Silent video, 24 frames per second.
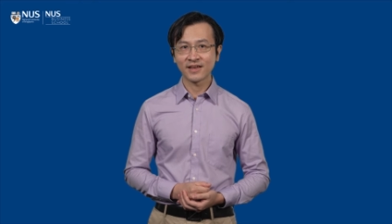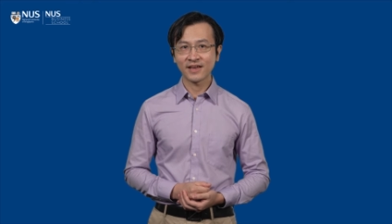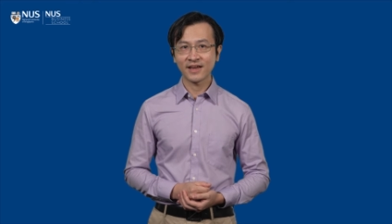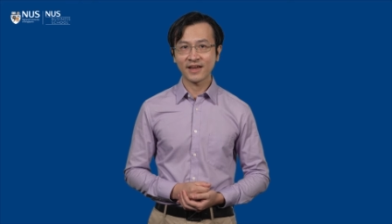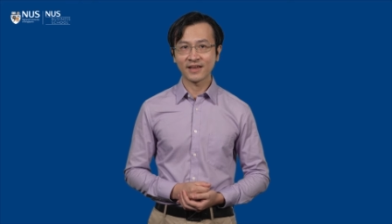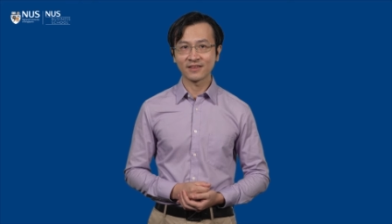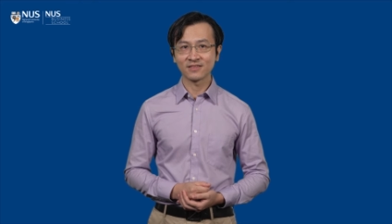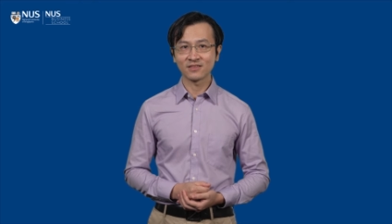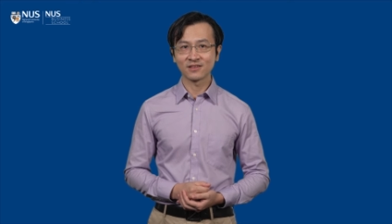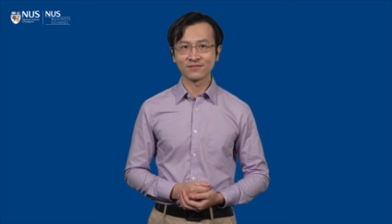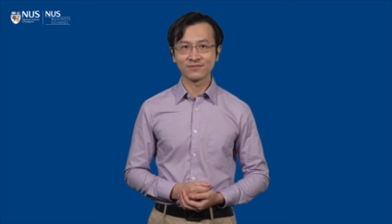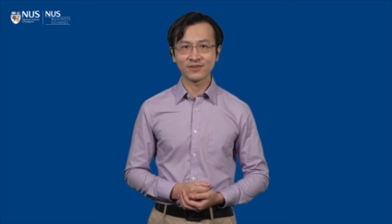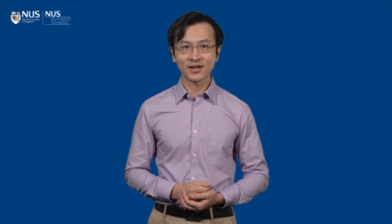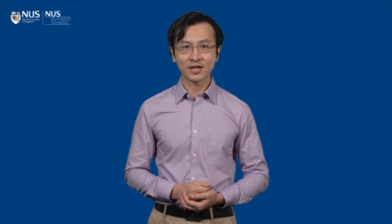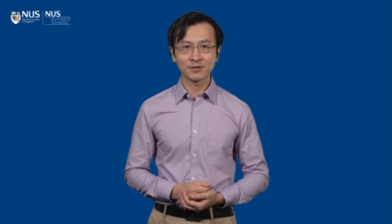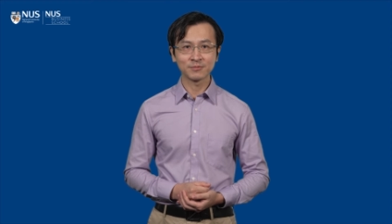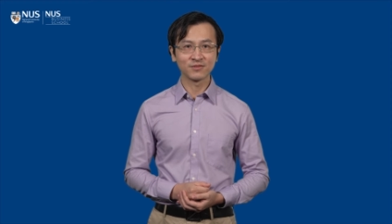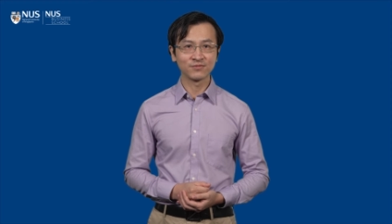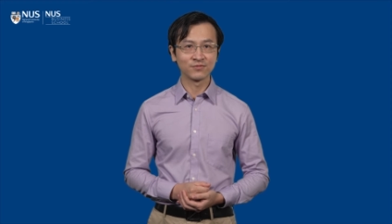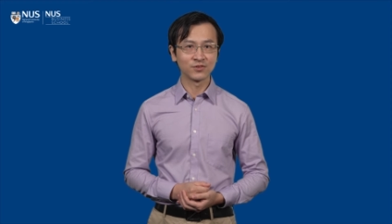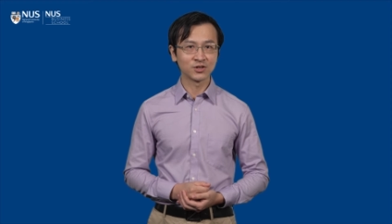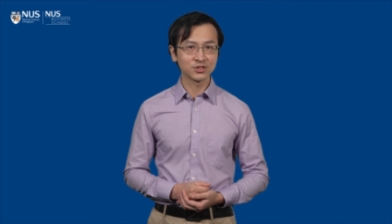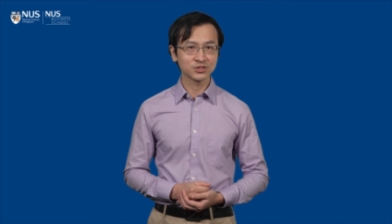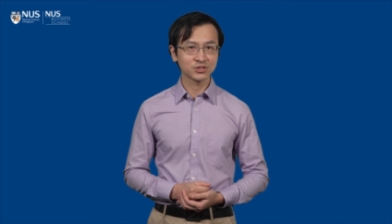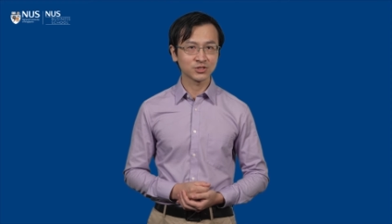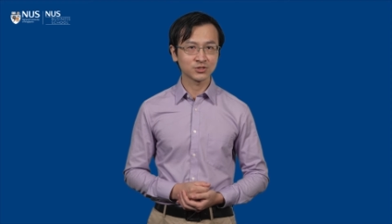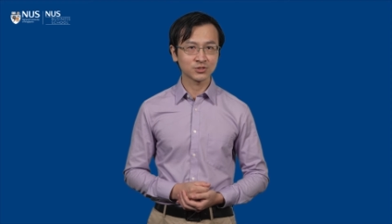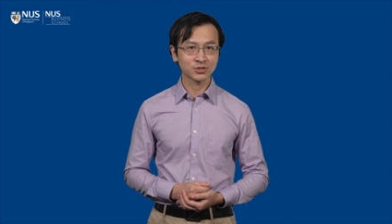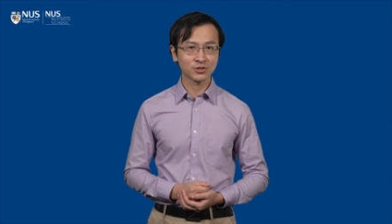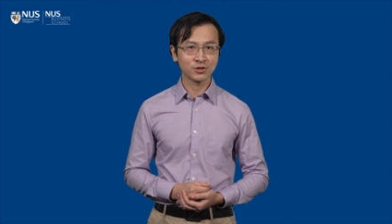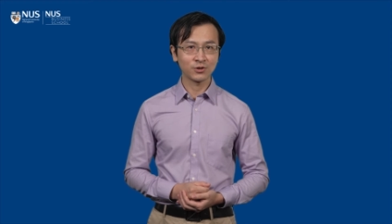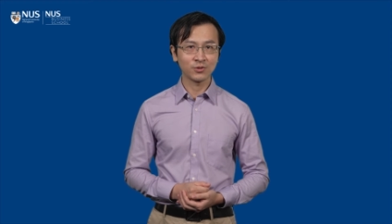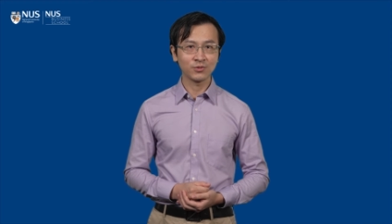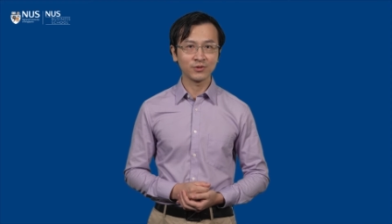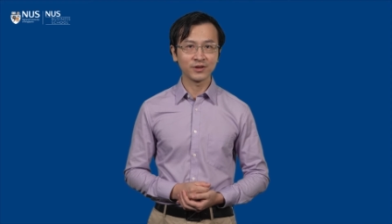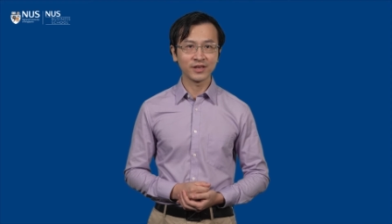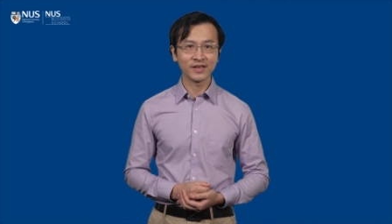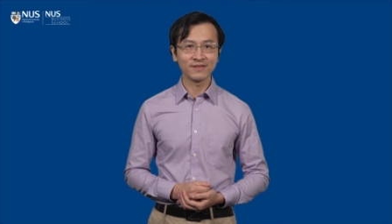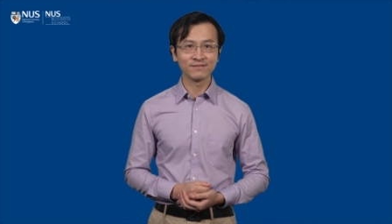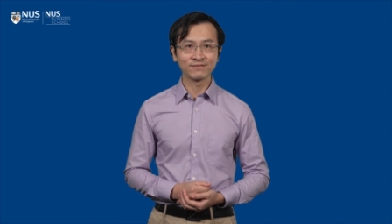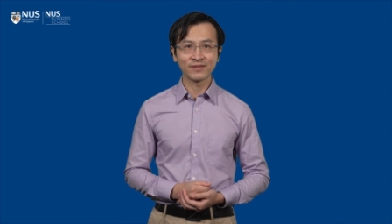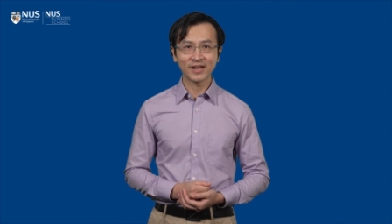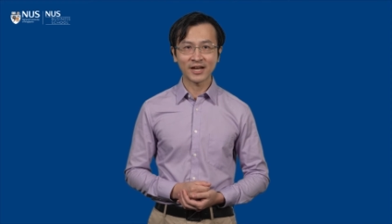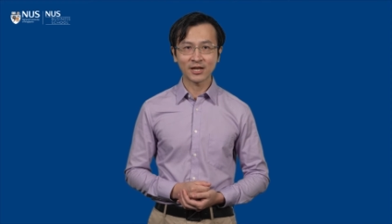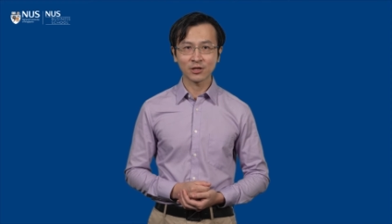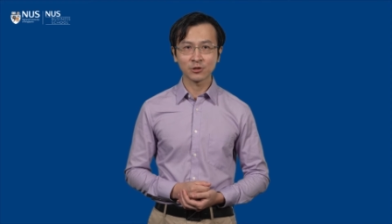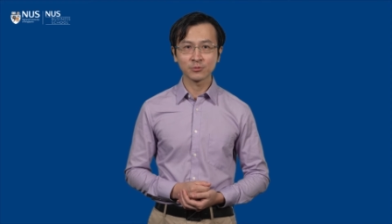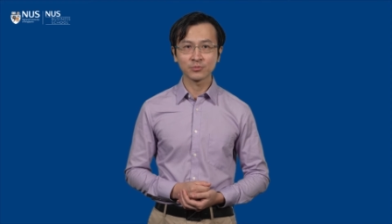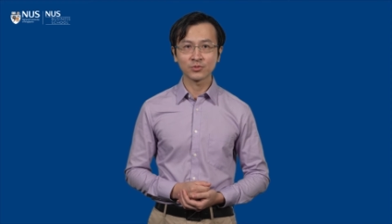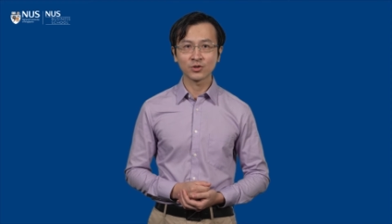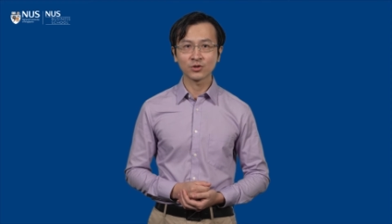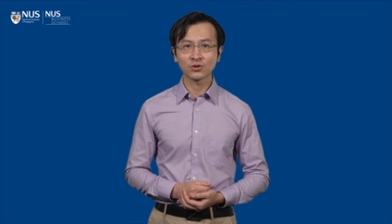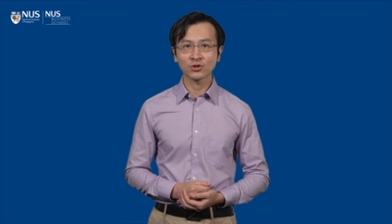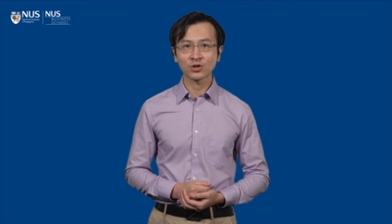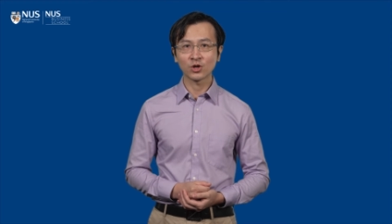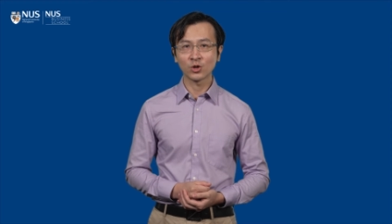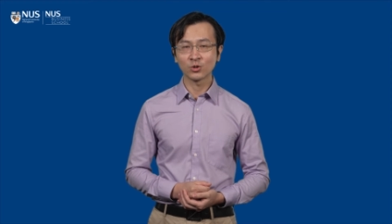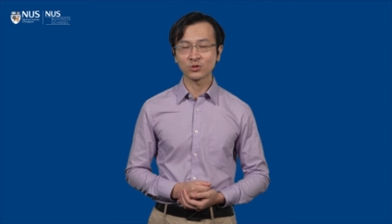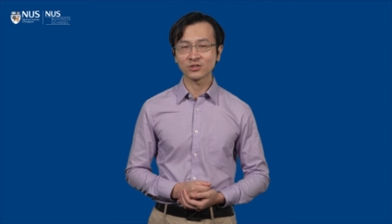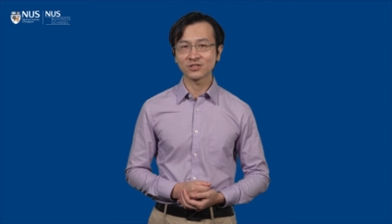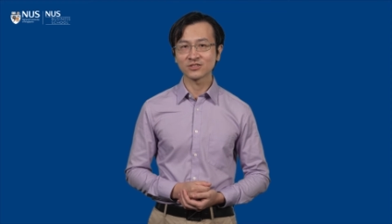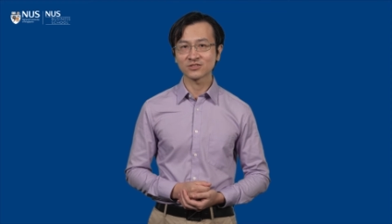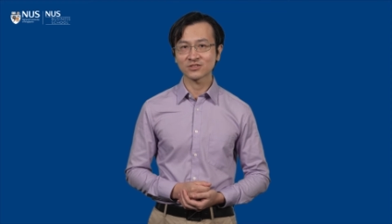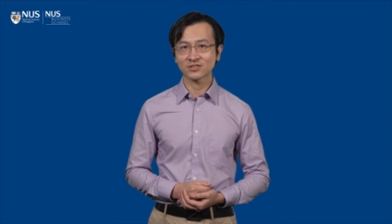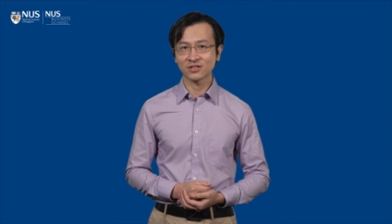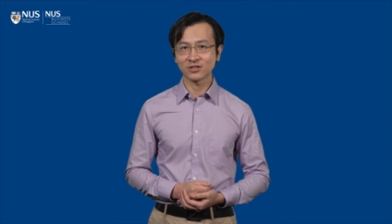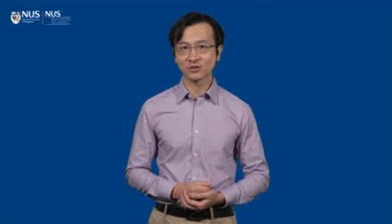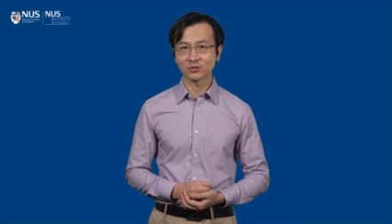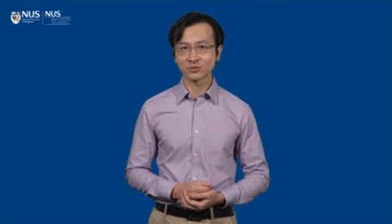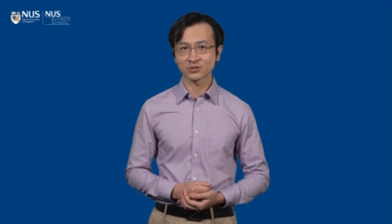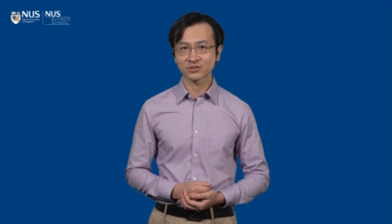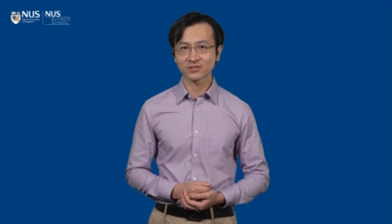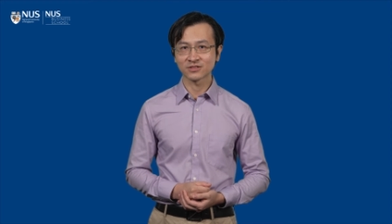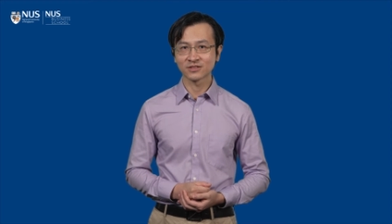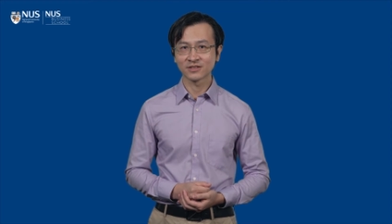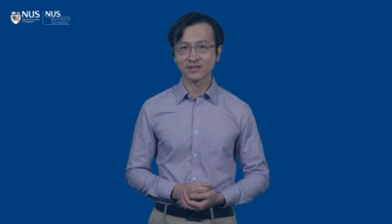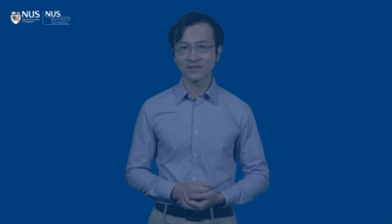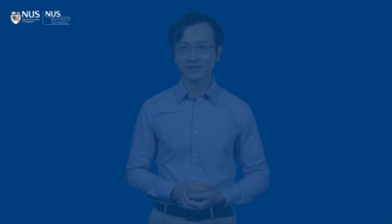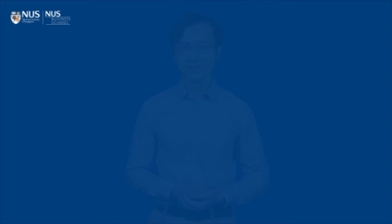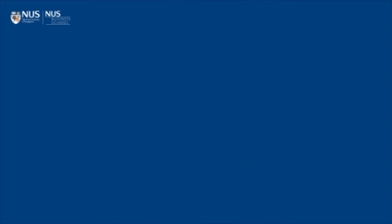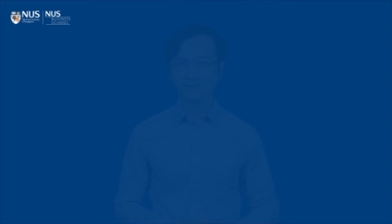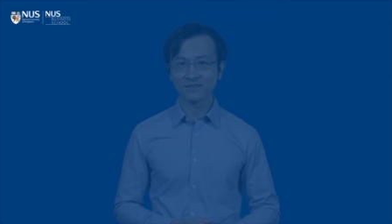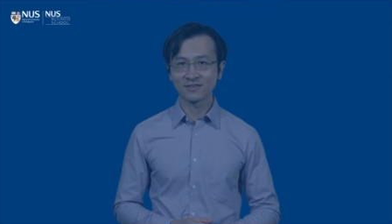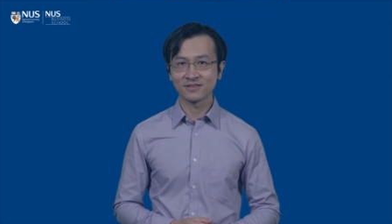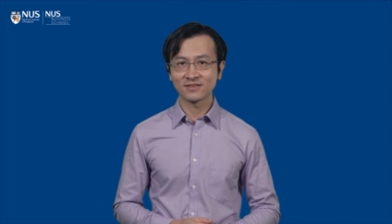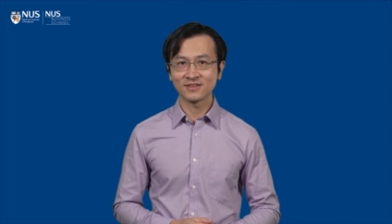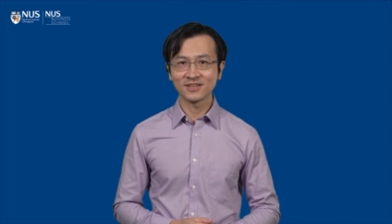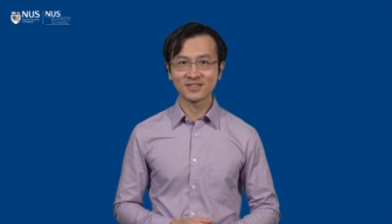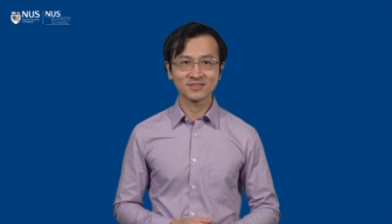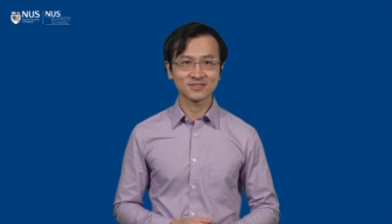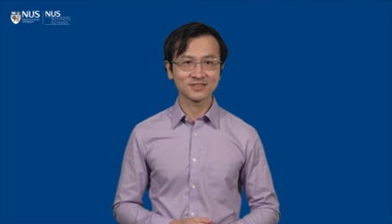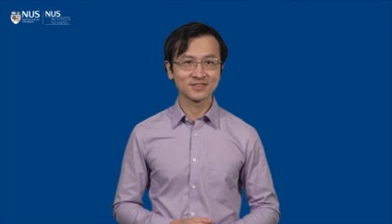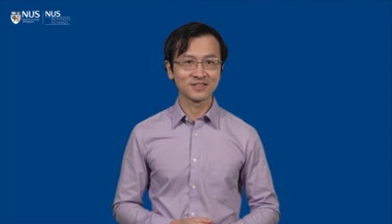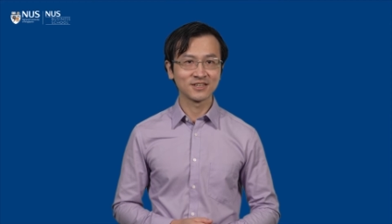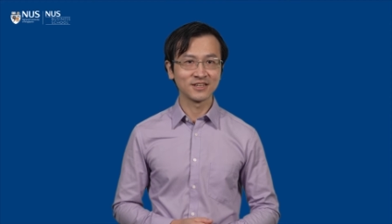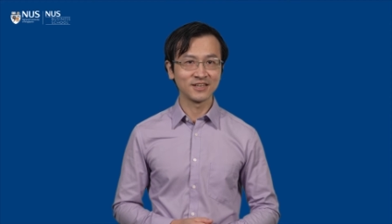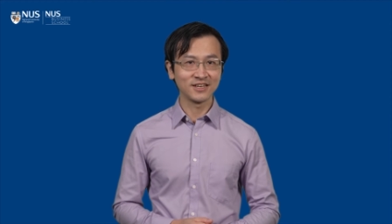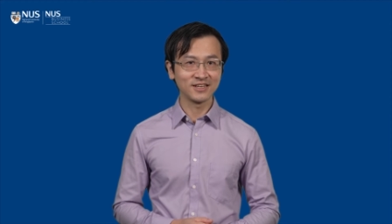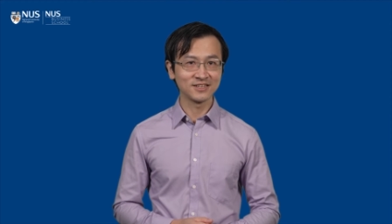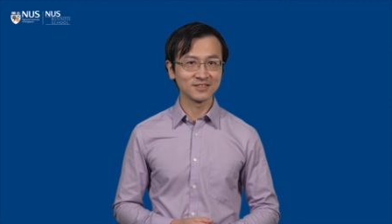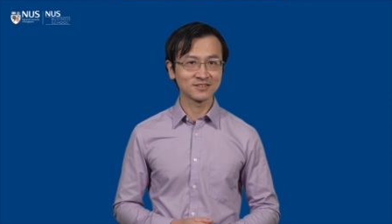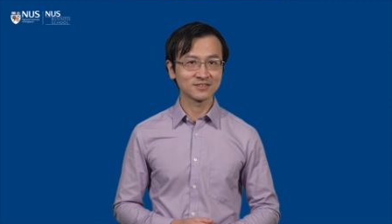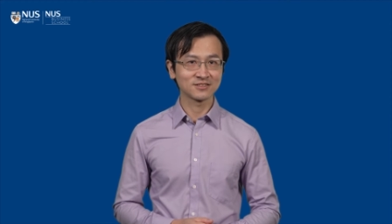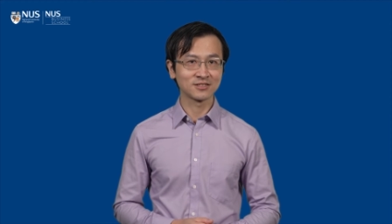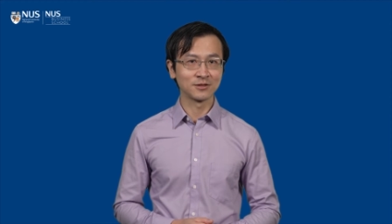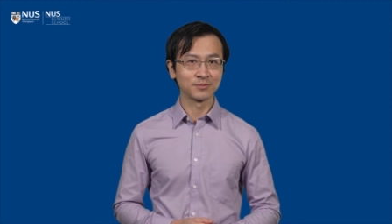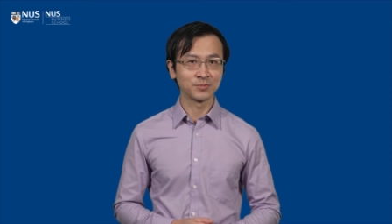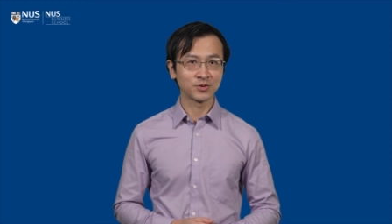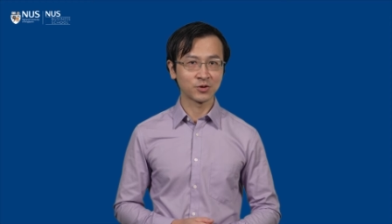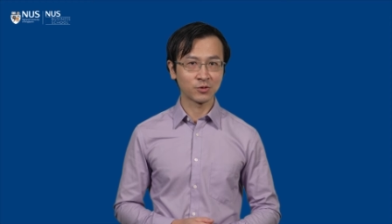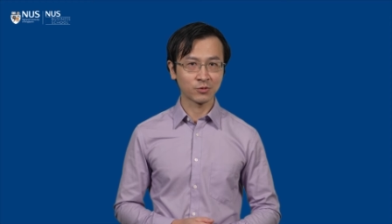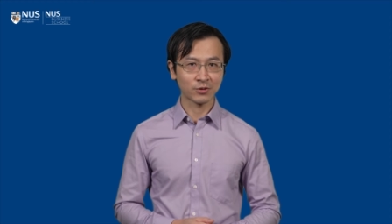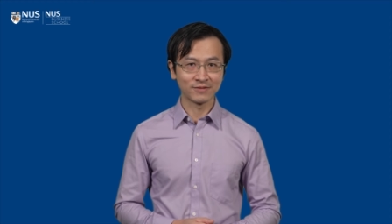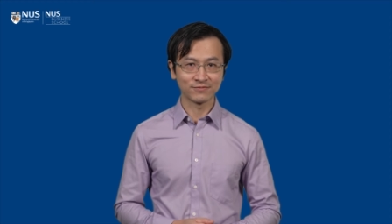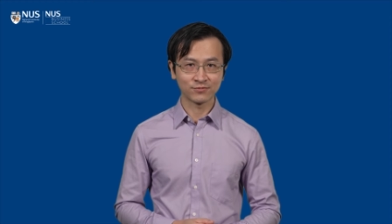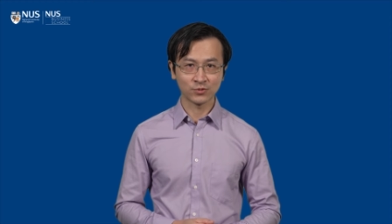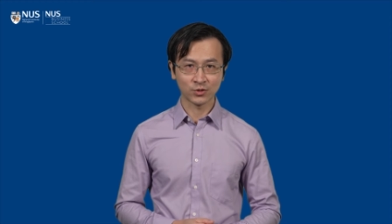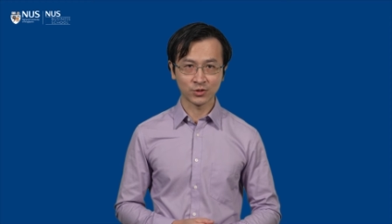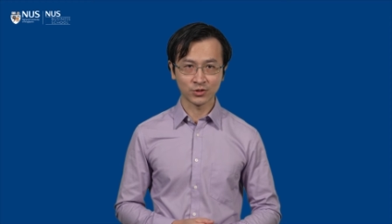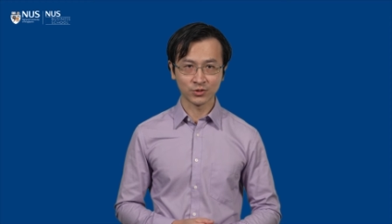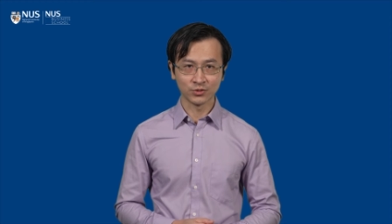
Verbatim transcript: and develop versatile, invaluable coding skills, this is the program for